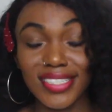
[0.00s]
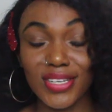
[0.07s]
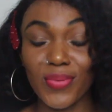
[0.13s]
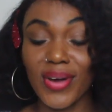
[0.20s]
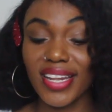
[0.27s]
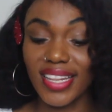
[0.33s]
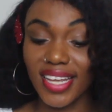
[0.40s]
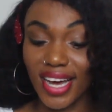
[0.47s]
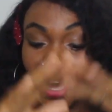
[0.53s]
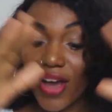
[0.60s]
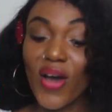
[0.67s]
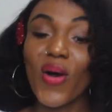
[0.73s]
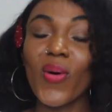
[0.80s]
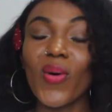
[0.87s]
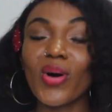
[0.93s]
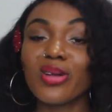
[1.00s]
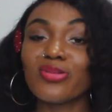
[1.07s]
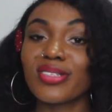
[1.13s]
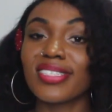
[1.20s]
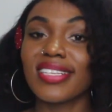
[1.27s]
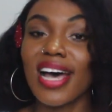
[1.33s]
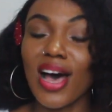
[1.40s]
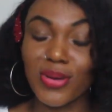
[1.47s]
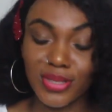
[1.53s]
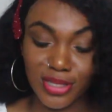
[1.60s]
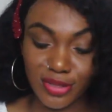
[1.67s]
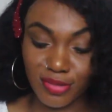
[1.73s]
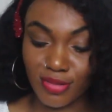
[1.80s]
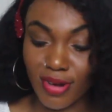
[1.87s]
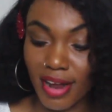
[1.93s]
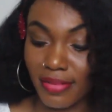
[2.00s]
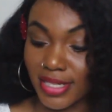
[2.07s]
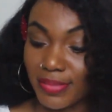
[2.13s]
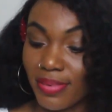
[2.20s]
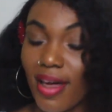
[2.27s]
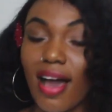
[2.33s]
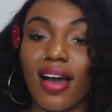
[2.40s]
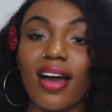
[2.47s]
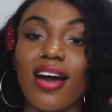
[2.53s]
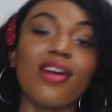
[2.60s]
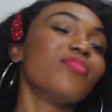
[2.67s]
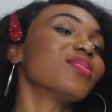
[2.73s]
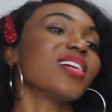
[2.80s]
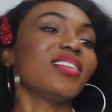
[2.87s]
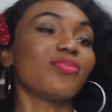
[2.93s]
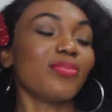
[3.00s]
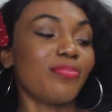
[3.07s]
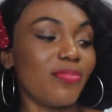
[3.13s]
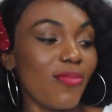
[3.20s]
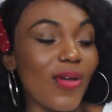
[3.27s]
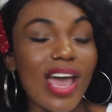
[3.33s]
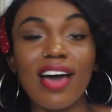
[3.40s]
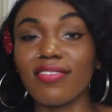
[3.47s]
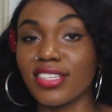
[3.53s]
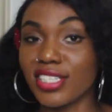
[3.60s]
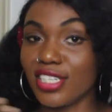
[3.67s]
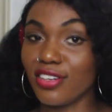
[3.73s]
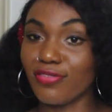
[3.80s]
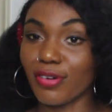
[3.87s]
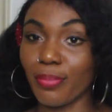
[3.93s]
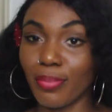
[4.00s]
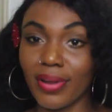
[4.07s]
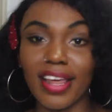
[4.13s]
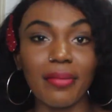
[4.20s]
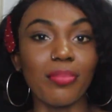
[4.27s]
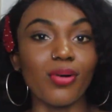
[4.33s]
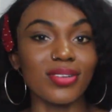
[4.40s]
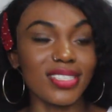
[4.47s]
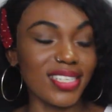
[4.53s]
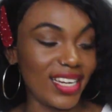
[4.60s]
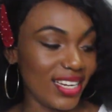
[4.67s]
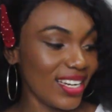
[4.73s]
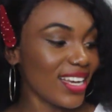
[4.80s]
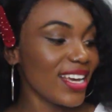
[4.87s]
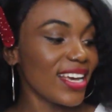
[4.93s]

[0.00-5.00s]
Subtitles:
So when the 100,000 subscribers comes and we have a silver play button,